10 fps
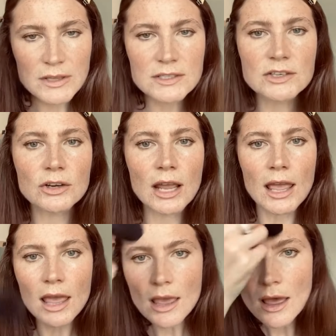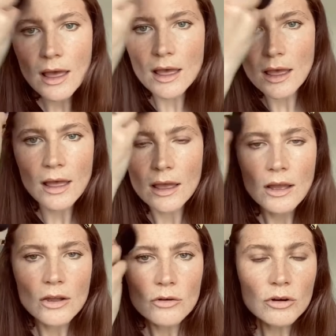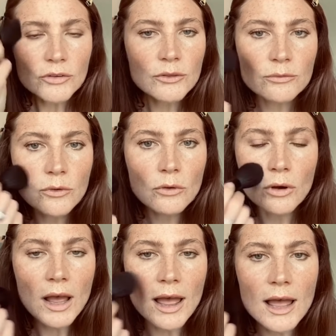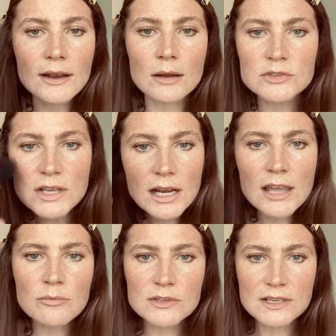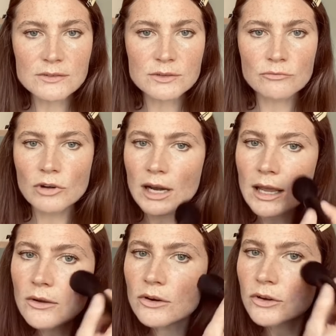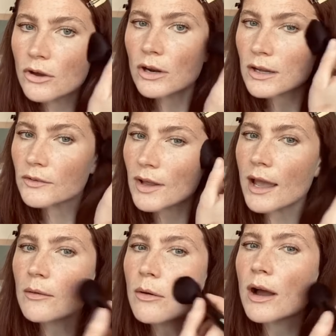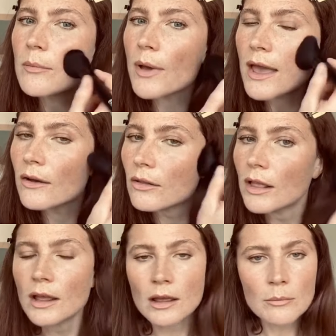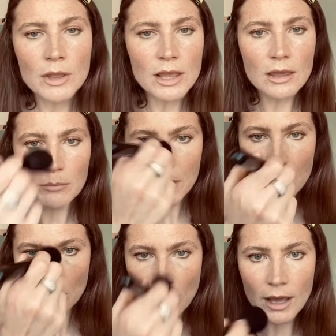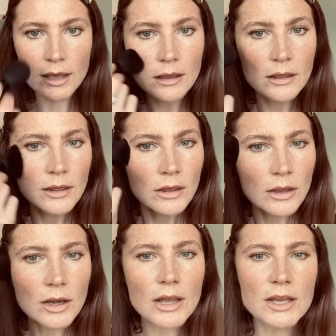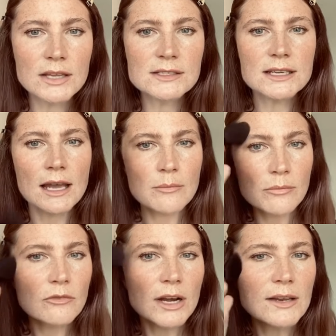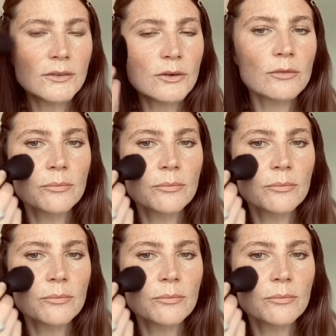sun here, across the forehead. I'm just going to give myself some really good colour, because I am quite pale. I mean, you can be quite, you know, you can see I'm really sort of